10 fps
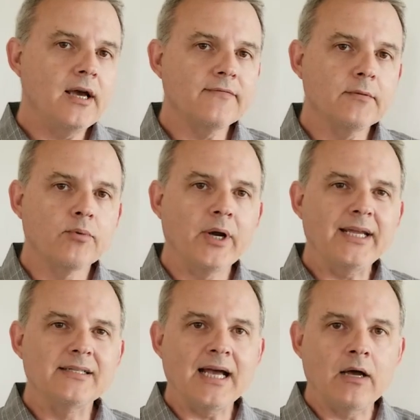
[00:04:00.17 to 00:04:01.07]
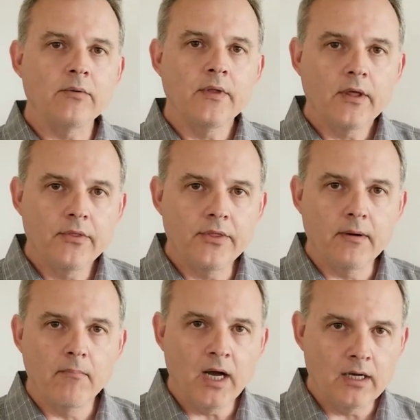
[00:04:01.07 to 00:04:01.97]
have to break down
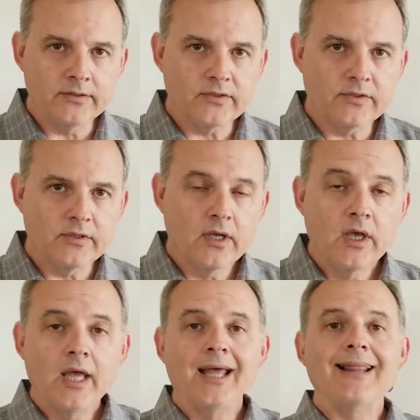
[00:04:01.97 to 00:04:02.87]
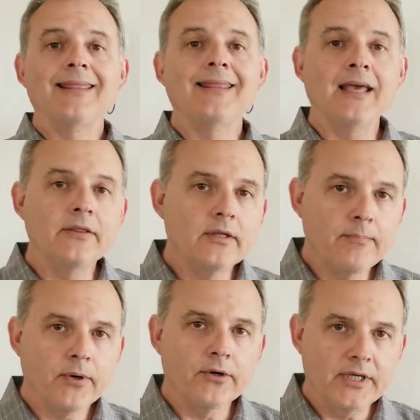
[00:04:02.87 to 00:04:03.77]
the months, then the
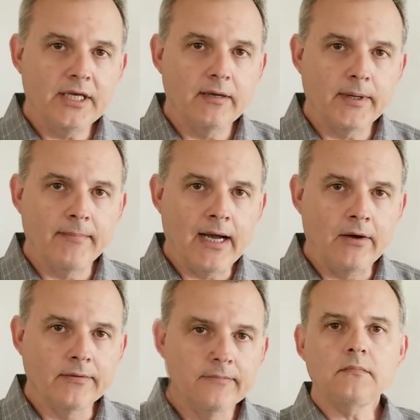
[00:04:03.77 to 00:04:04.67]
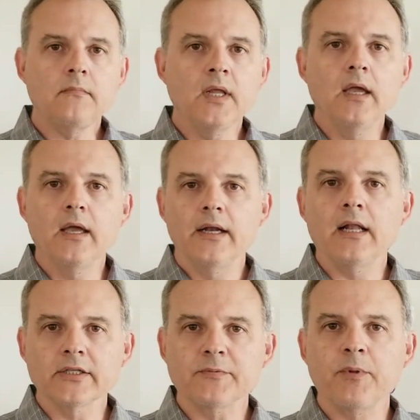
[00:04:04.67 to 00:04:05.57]
per diem amount. And
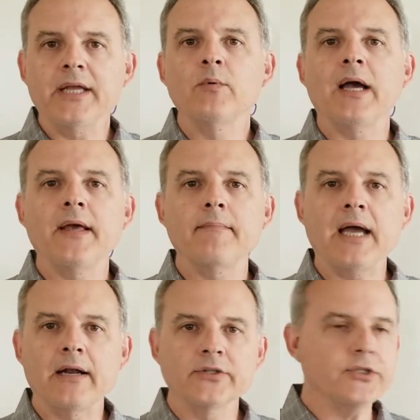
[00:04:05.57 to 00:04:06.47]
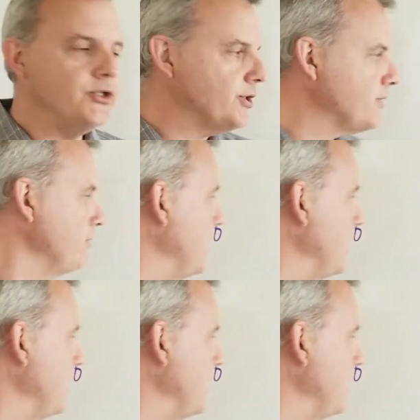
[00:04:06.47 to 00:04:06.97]
I'll explain why that matters in just a